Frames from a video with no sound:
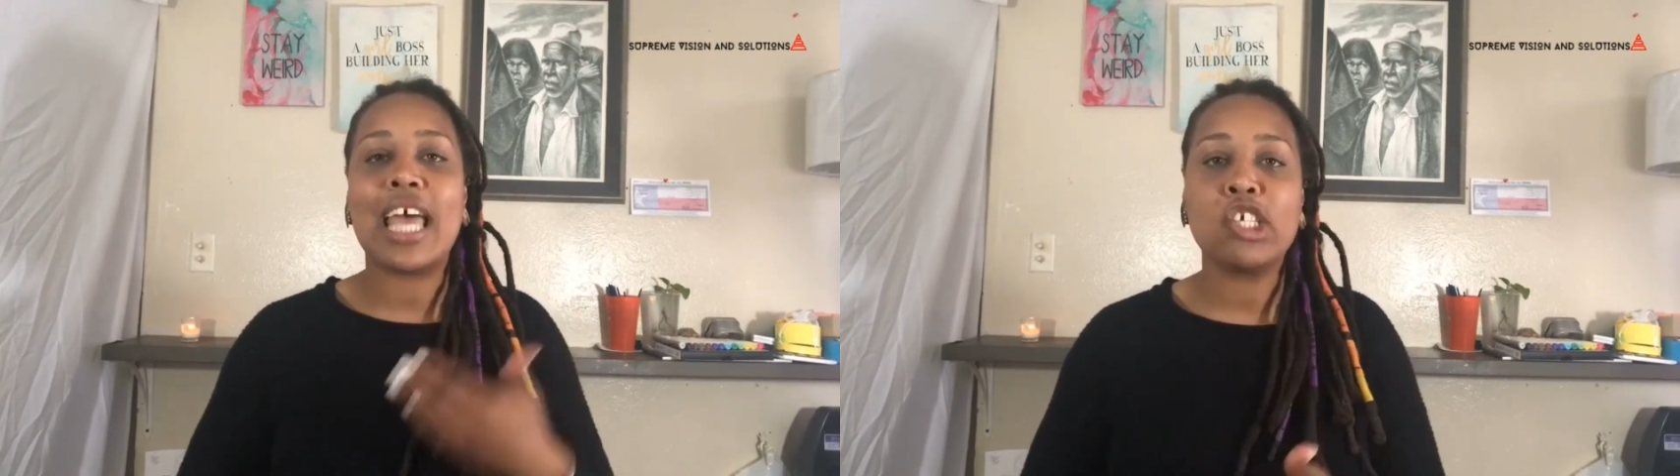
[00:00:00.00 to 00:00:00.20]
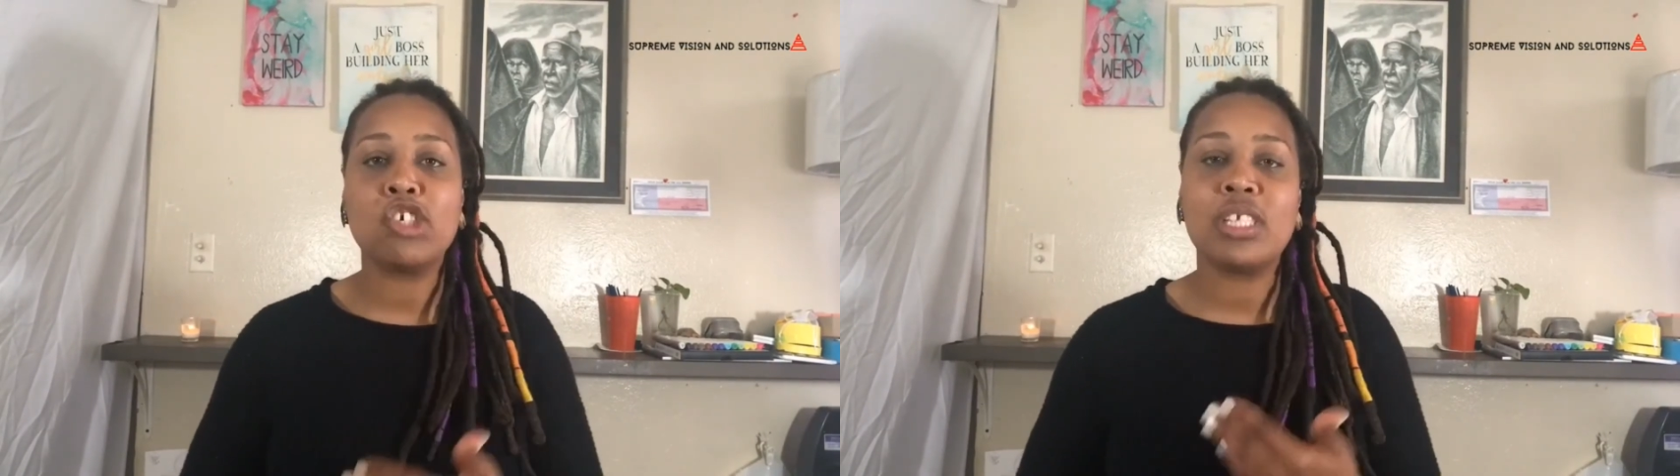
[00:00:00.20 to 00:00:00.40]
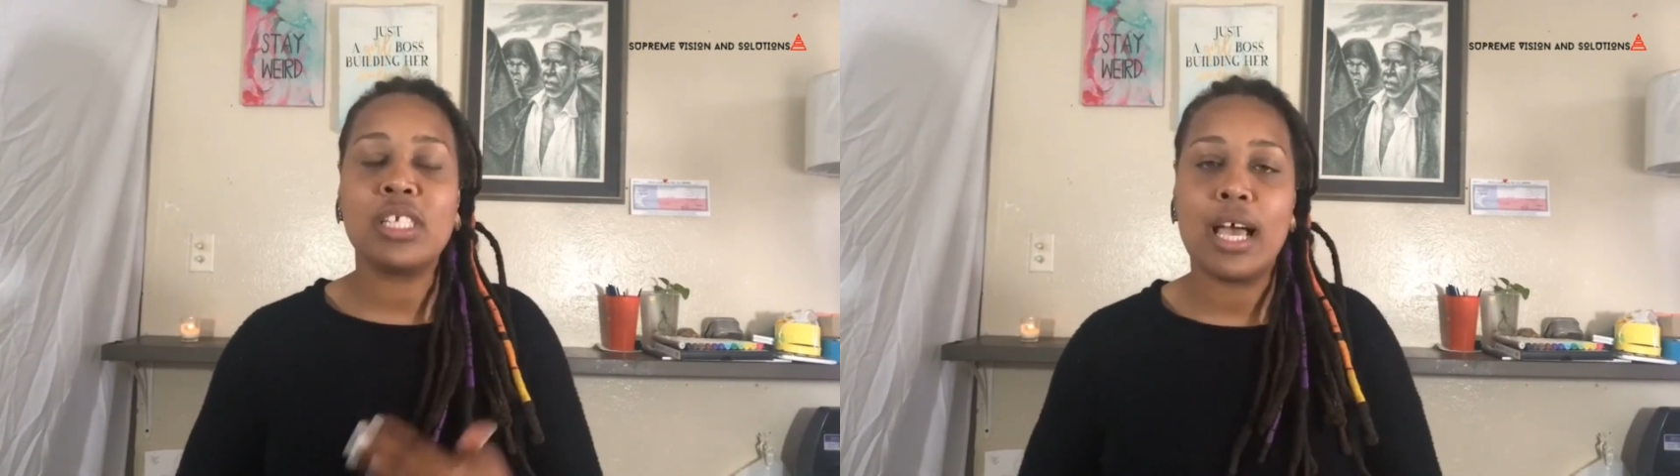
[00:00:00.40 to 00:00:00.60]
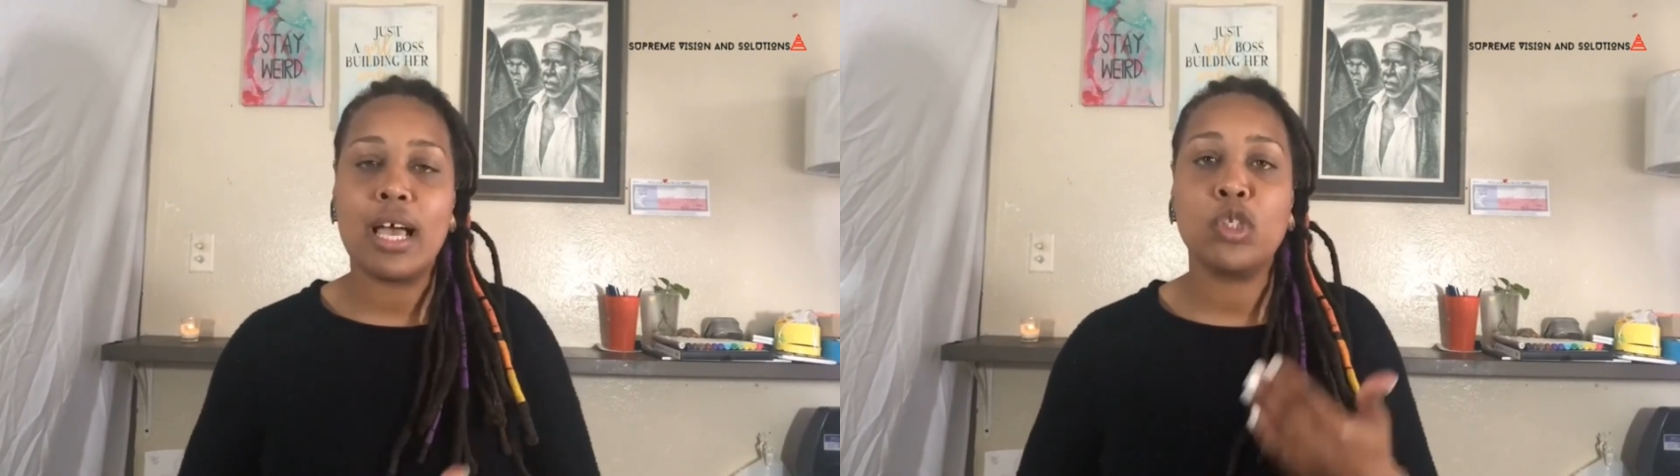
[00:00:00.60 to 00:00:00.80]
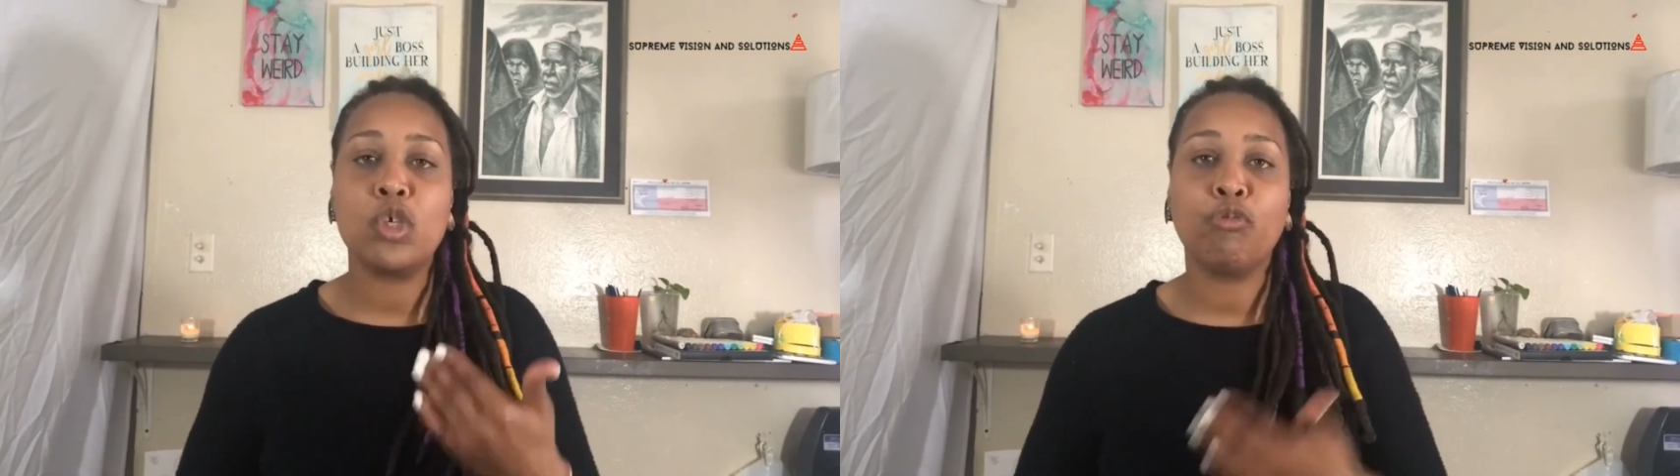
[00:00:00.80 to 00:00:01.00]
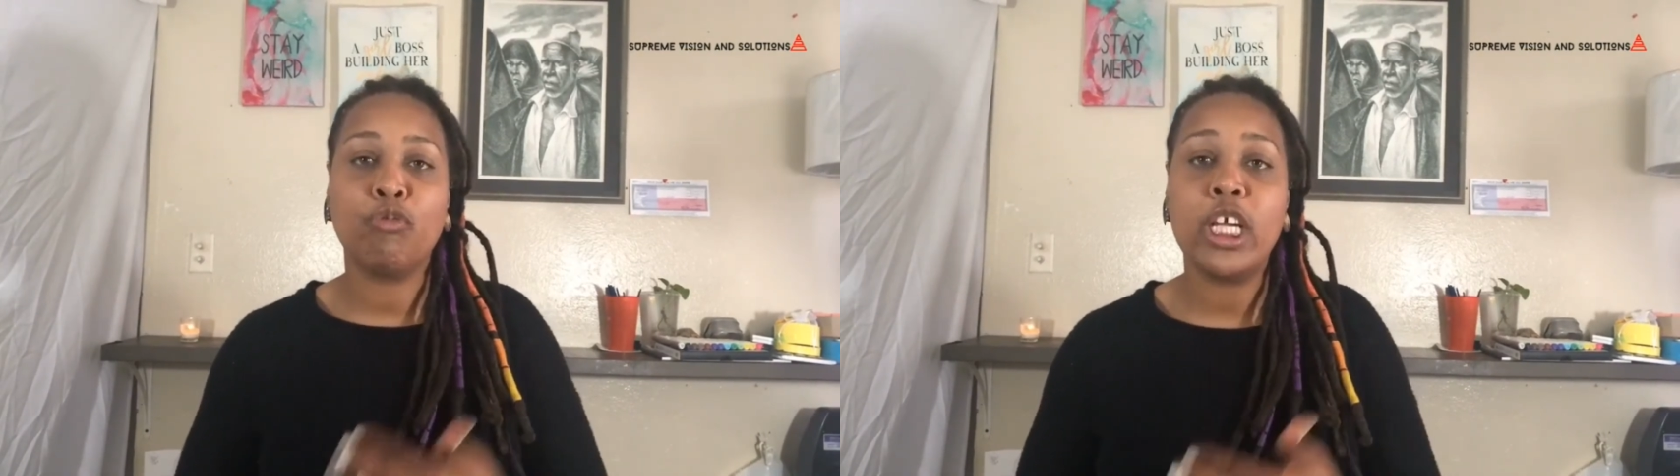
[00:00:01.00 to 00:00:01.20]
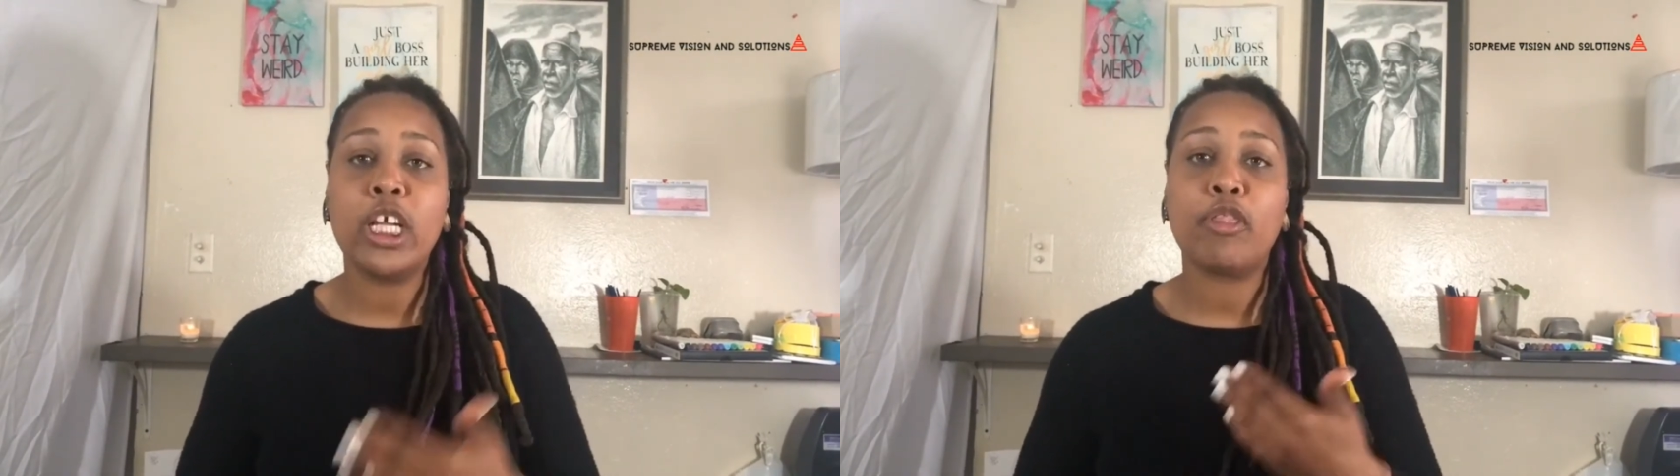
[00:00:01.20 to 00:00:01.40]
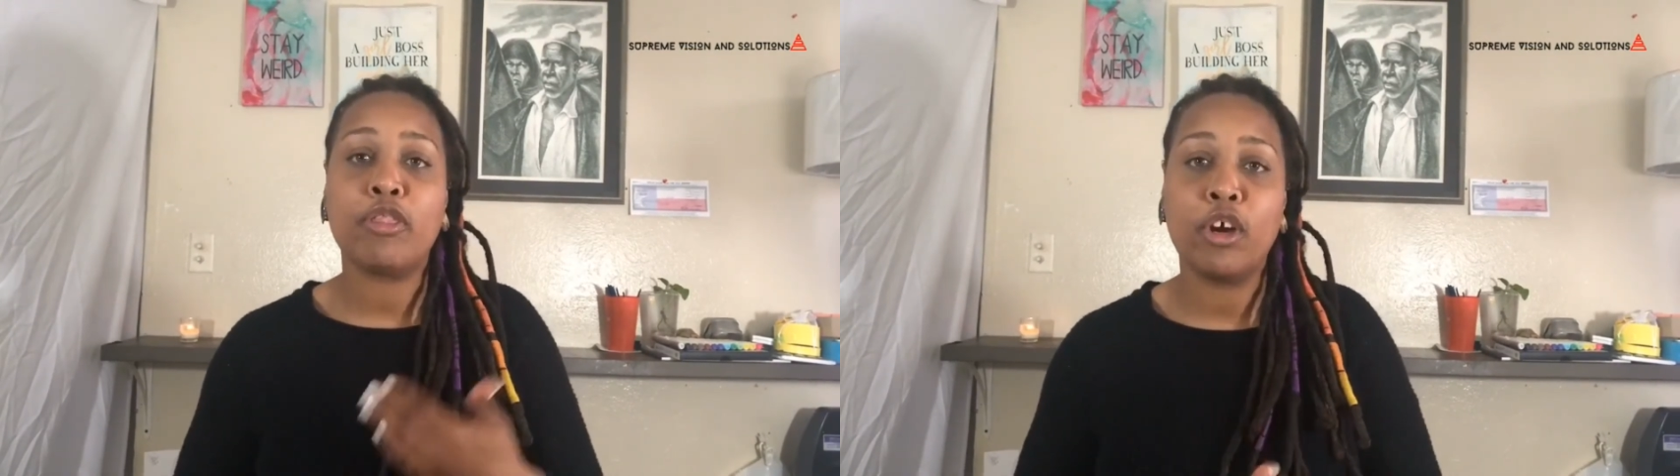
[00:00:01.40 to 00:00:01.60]
extra time to
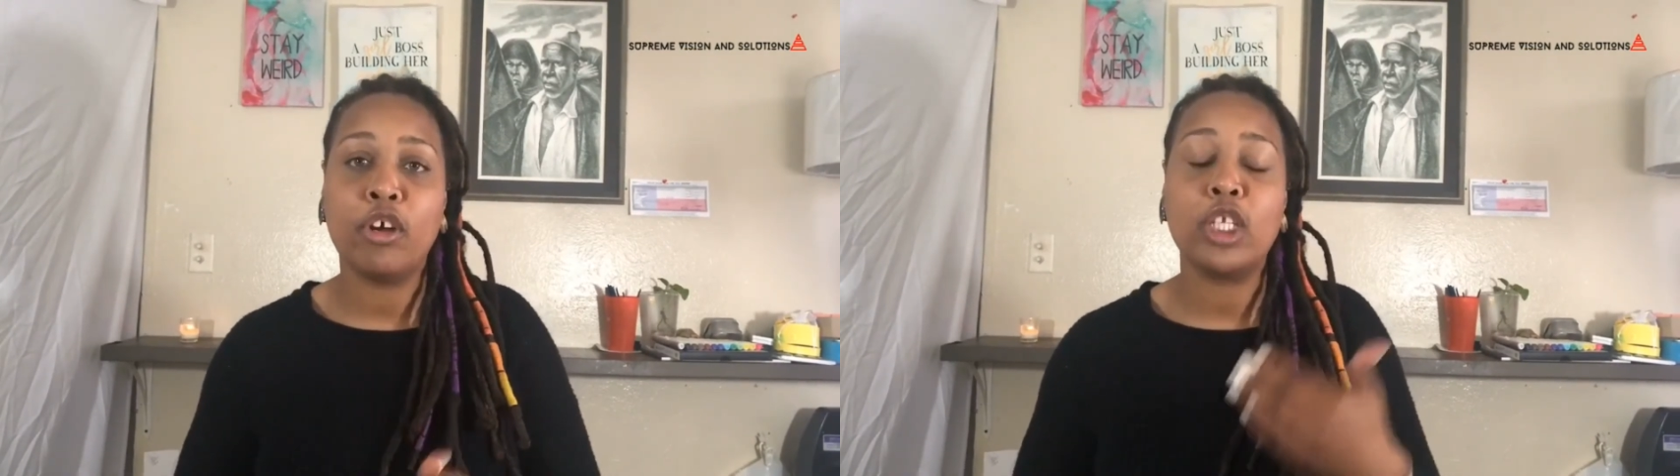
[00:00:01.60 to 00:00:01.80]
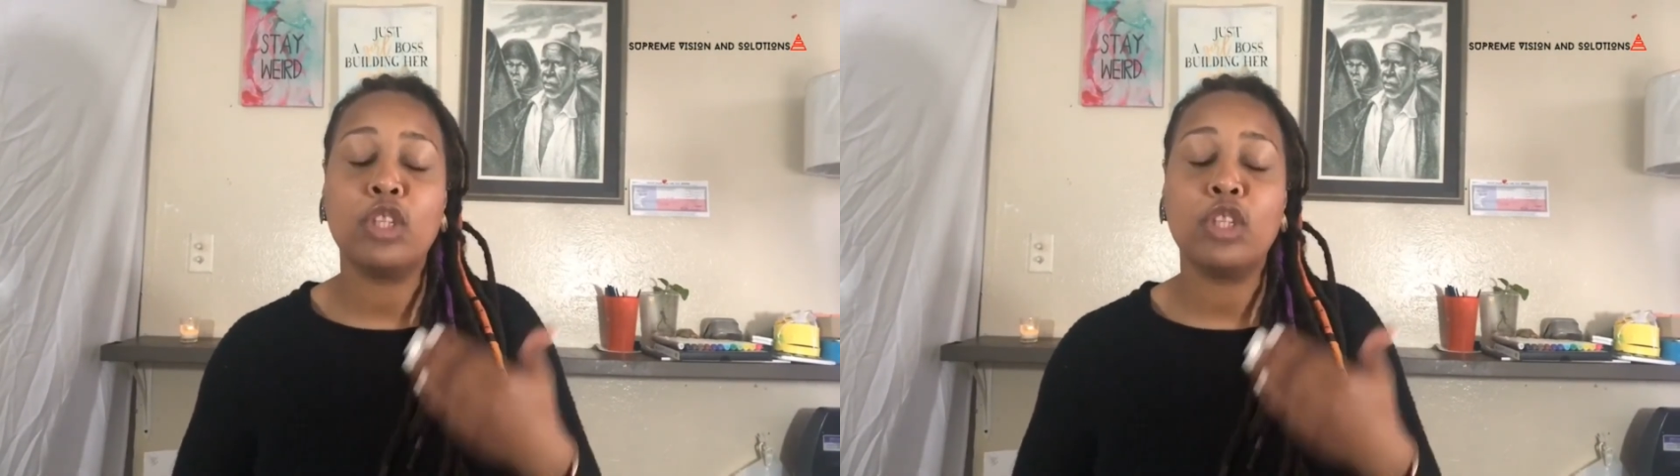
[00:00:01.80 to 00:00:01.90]
read thoroughly